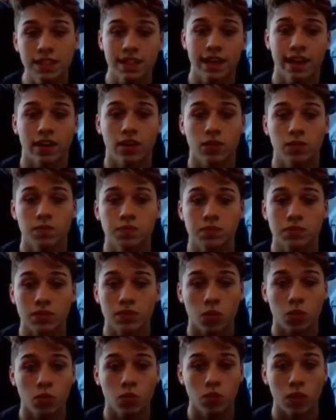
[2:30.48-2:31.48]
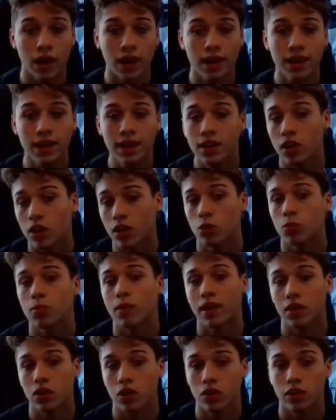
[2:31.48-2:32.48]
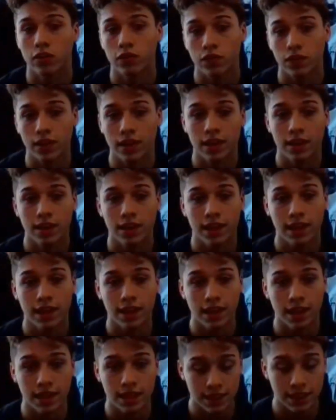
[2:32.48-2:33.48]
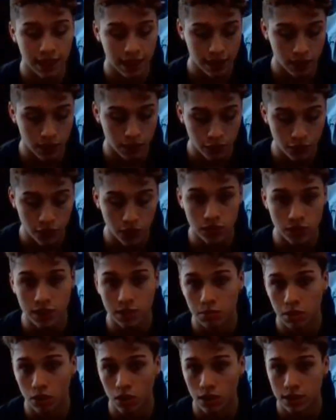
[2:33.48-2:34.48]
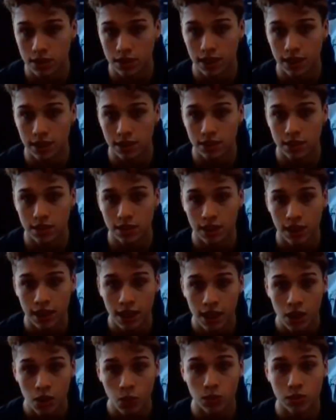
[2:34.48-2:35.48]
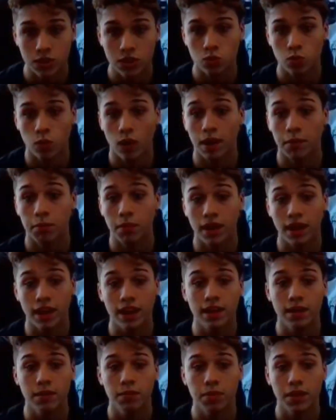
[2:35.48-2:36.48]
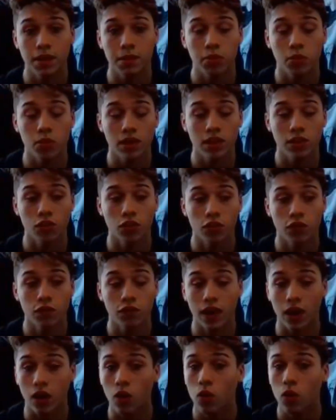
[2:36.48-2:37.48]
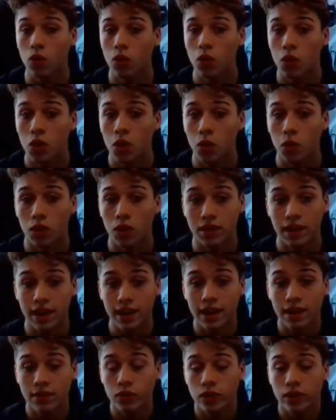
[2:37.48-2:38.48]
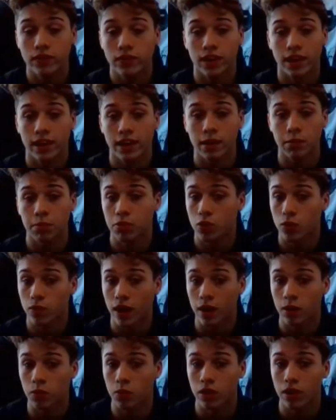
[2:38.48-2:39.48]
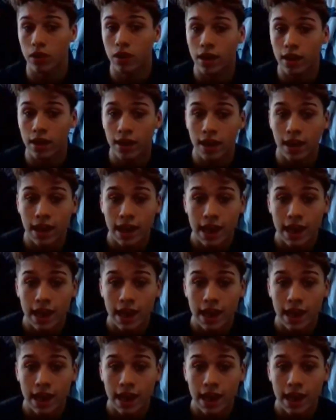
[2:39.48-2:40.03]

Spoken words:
Now, writing an autobiography, it is a confusing process, which is why many people either fail, or they never even attempt to write one.